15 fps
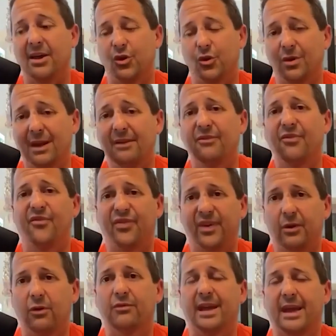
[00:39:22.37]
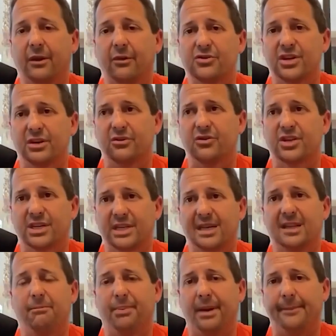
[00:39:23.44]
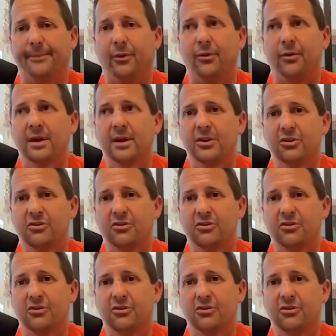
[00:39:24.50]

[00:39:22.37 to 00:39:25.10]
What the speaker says: Like, you can feel the energy, and you see the people,